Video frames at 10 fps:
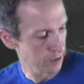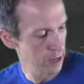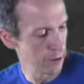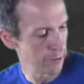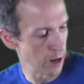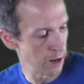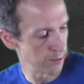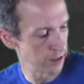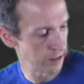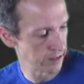a
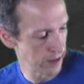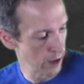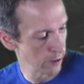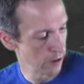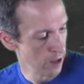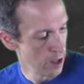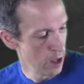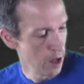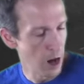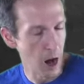fuzzy sound.
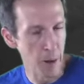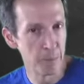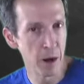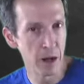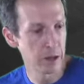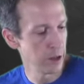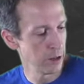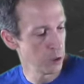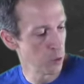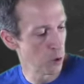But
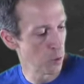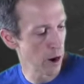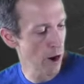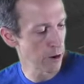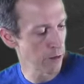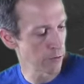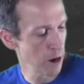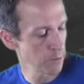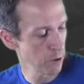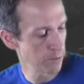you will wear out your
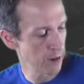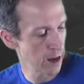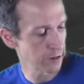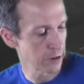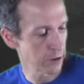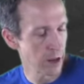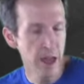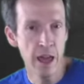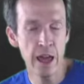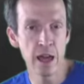fretboard faster,
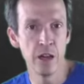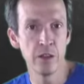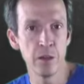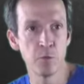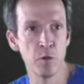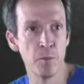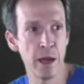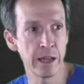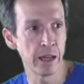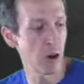and it will
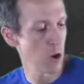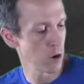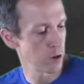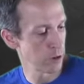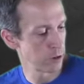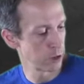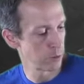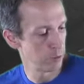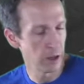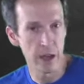make it harder to
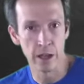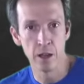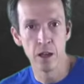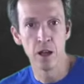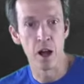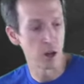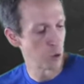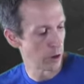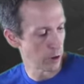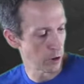play
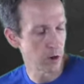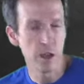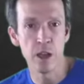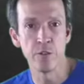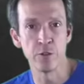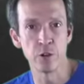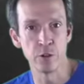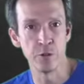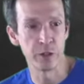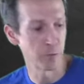quicker if you're
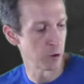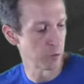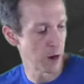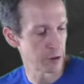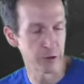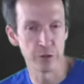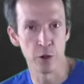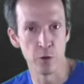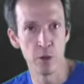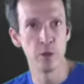using more pressure.
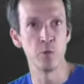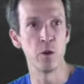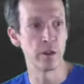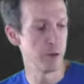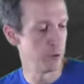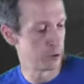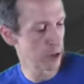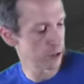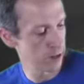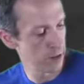So you want to use
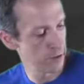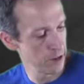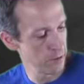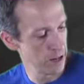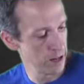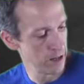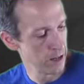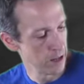just enough that you need